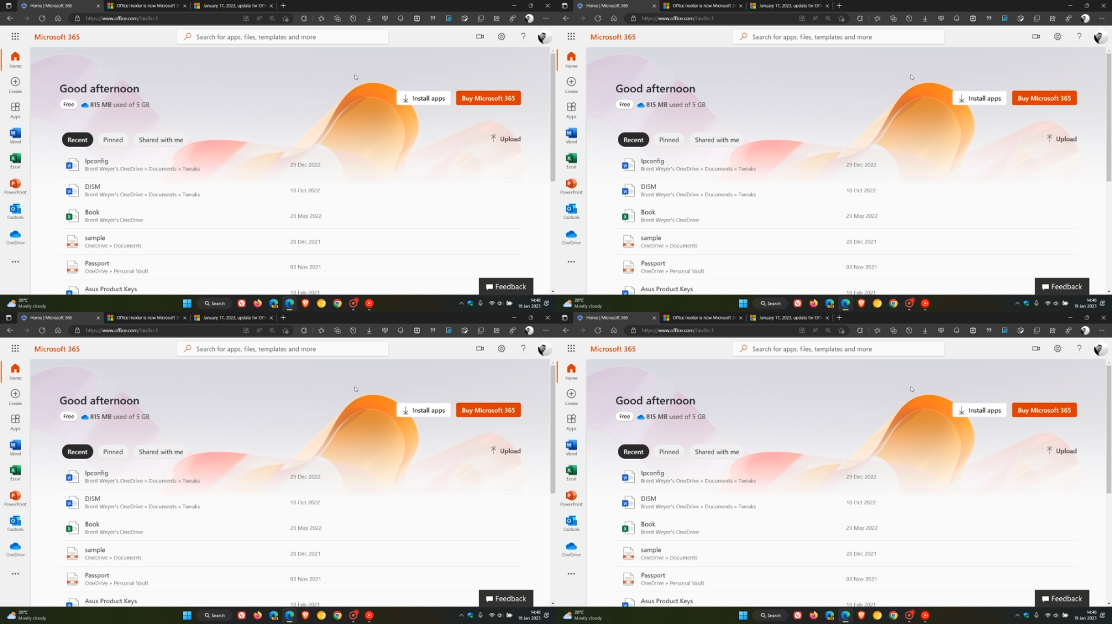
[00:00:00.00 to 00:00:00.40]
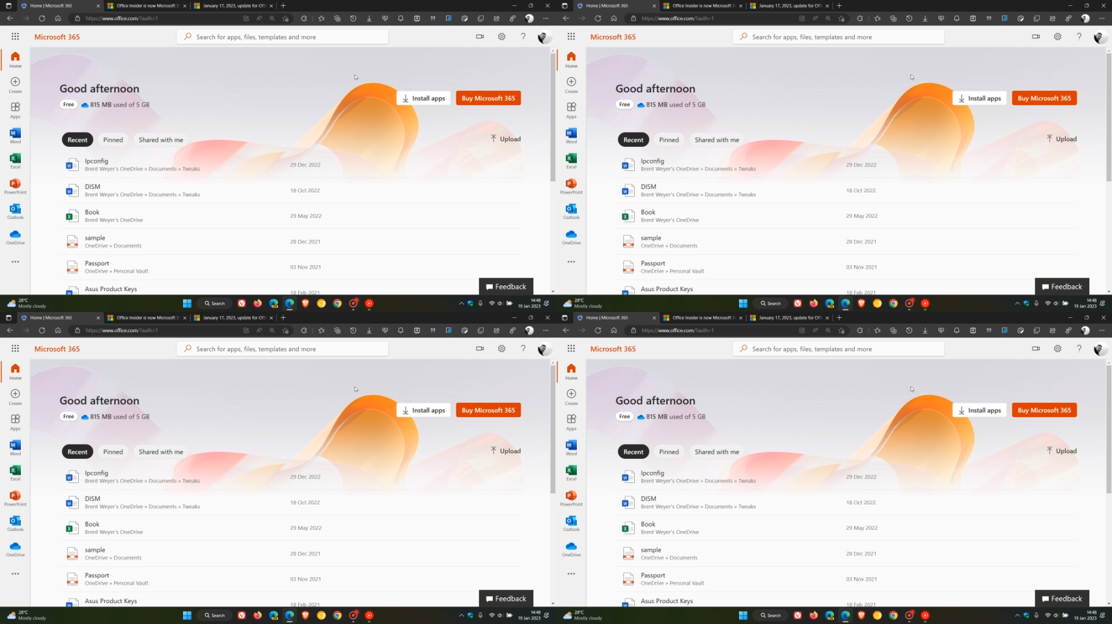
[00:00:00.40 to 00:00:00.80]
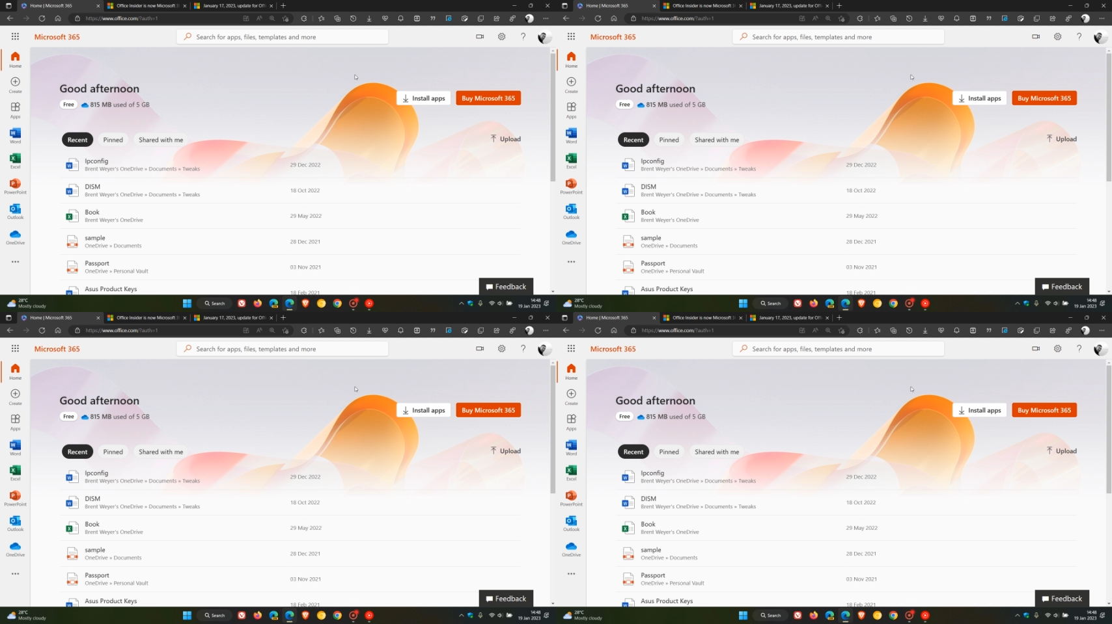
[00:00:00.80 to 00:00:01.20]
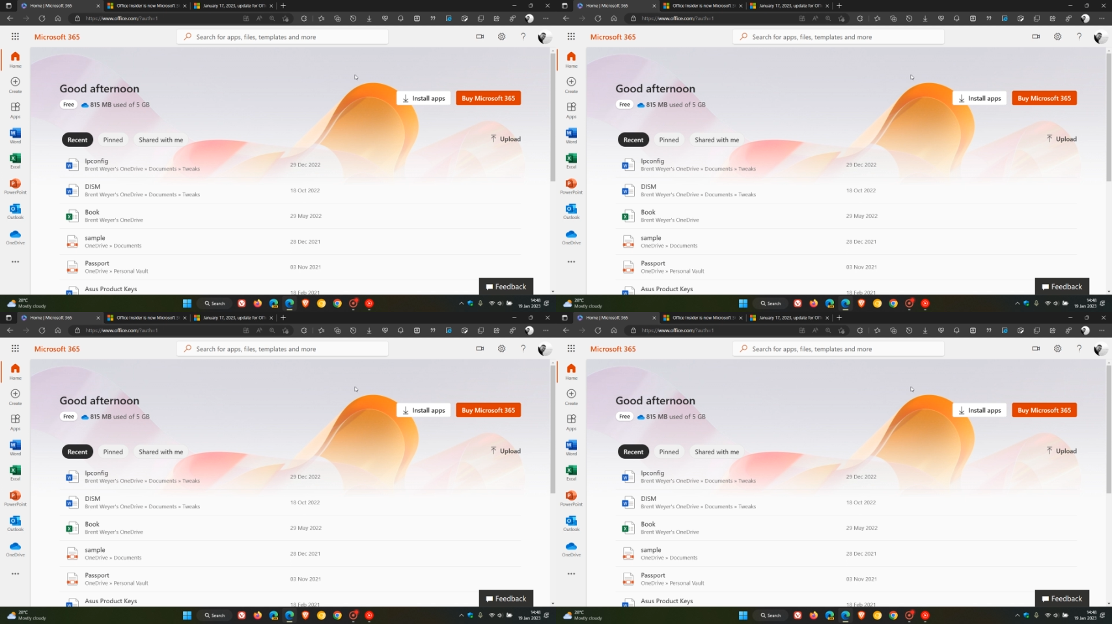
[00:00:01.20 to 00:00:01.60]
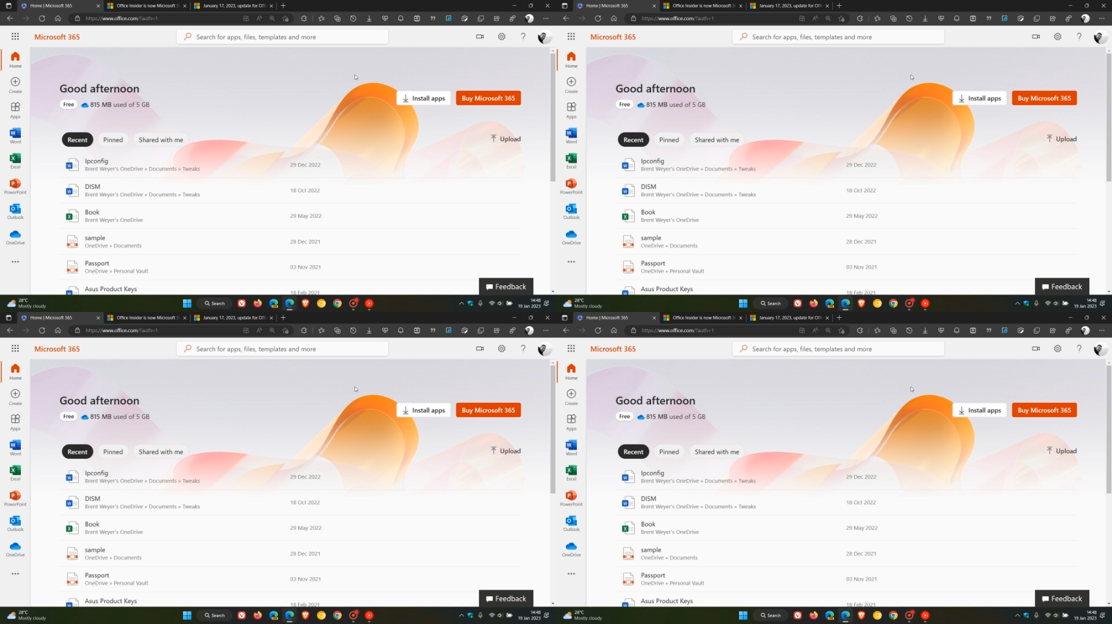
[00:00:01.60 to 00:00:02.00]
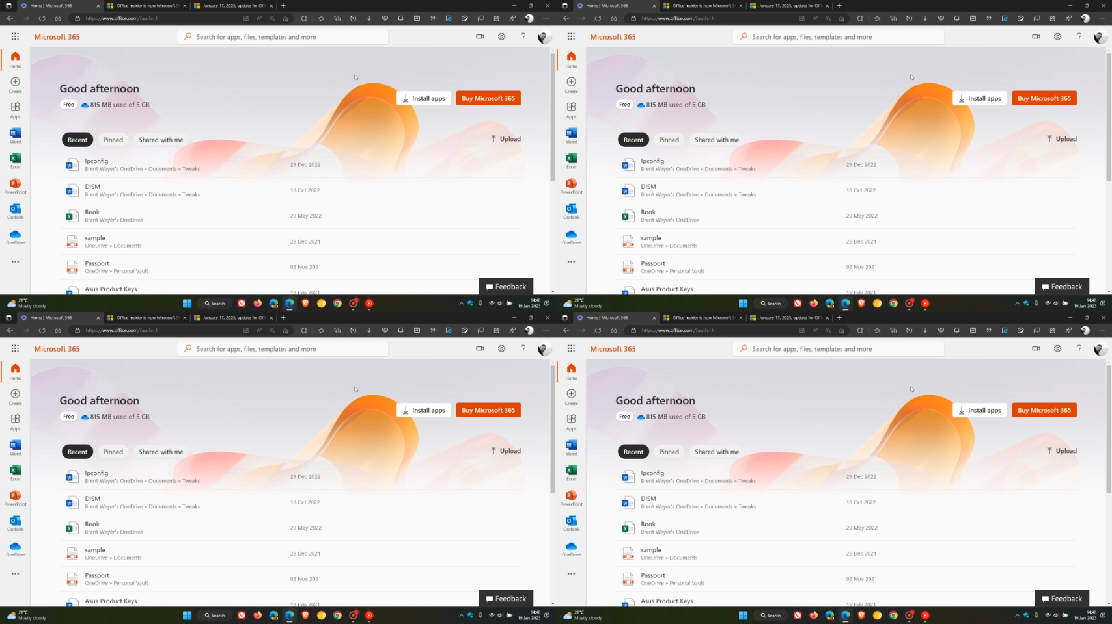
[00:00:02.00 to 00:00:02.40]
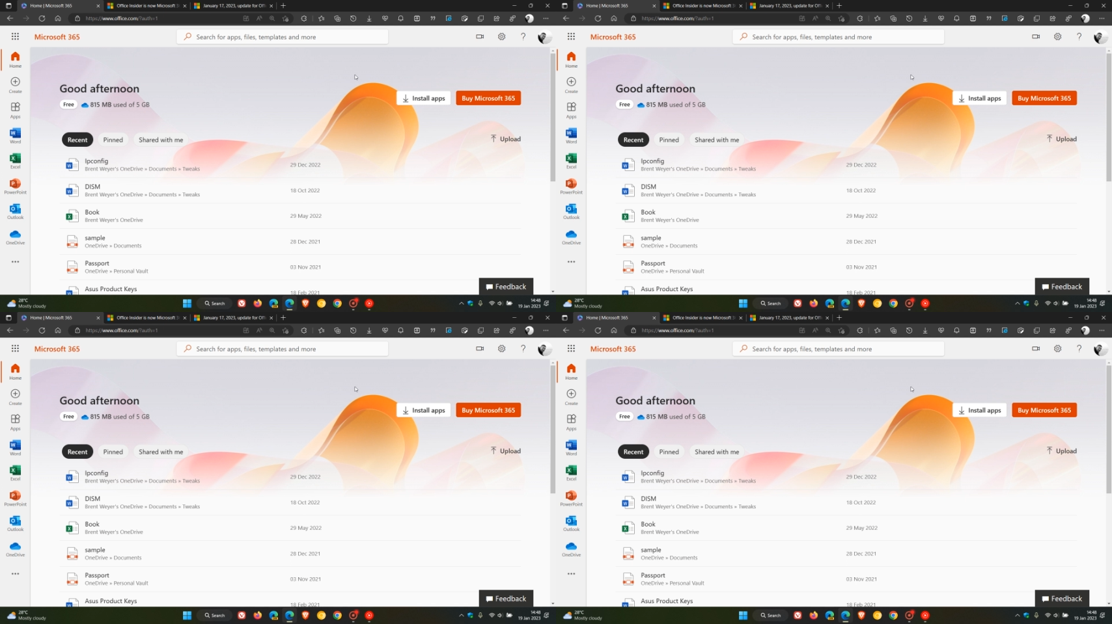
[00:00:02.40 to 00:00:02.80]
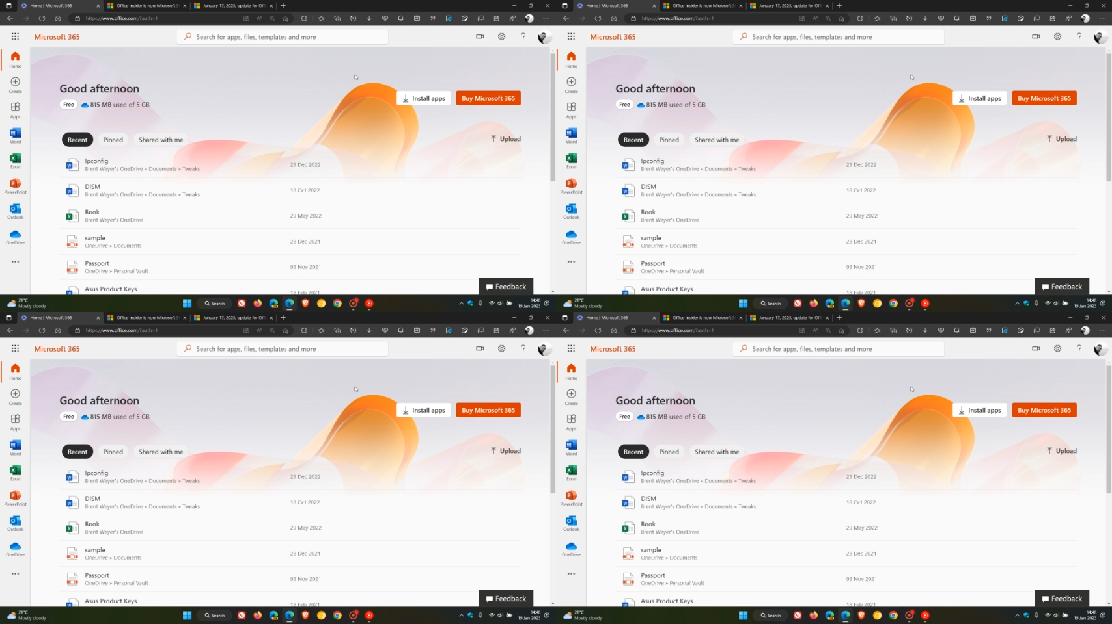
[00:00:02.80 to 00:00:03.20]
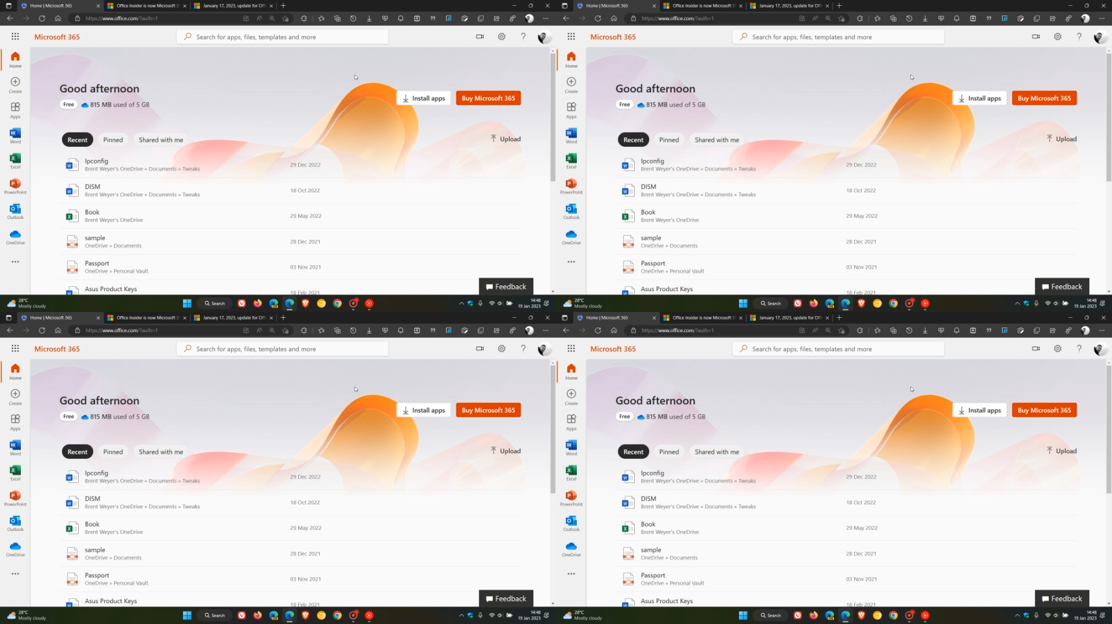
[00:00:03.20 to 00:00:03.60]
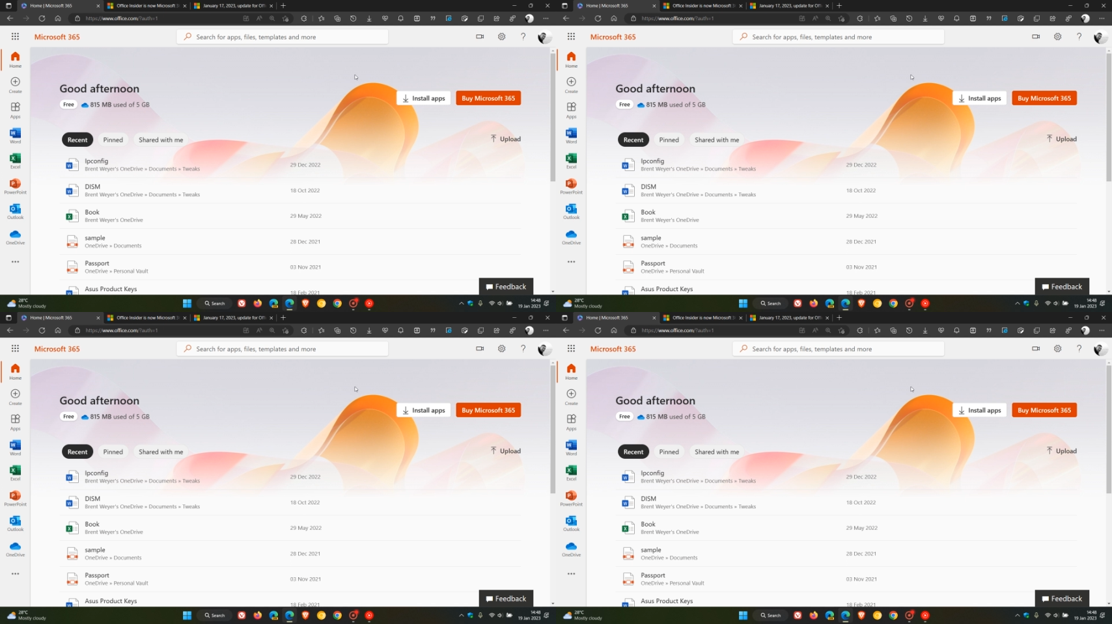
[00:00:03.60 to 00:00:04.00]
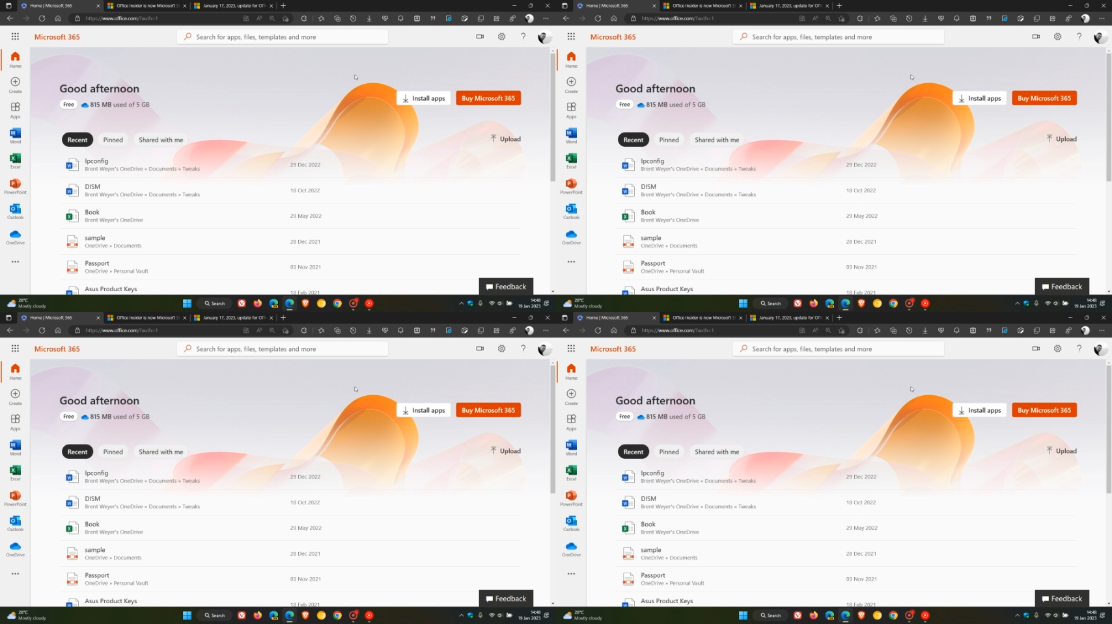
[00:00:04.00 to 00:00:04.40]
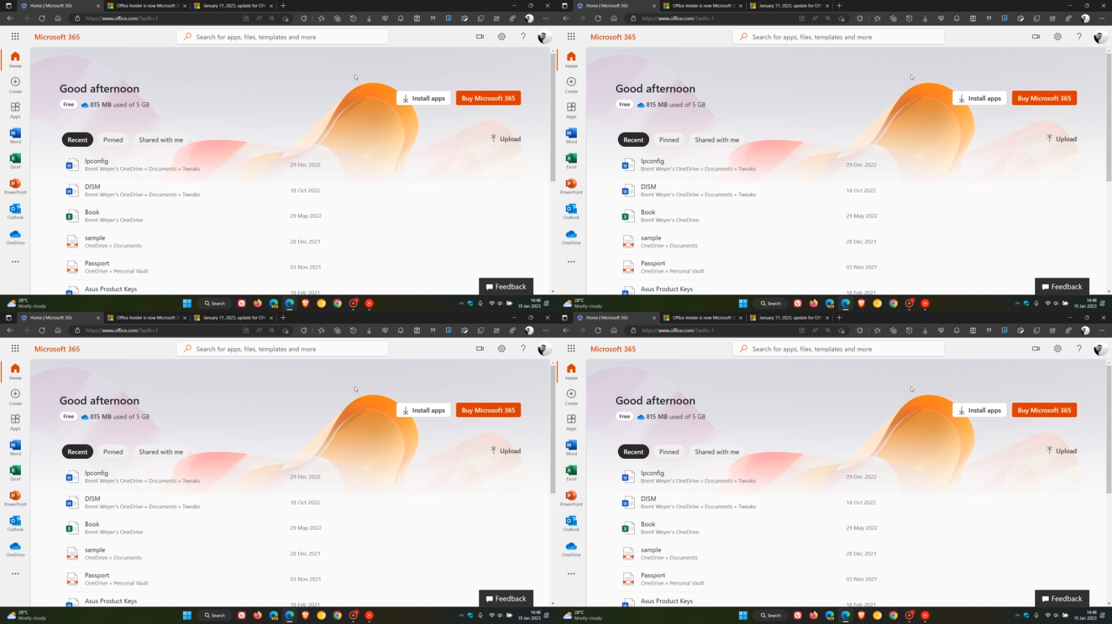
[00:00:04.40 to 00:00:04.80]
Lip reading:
[unreadable: no face in view]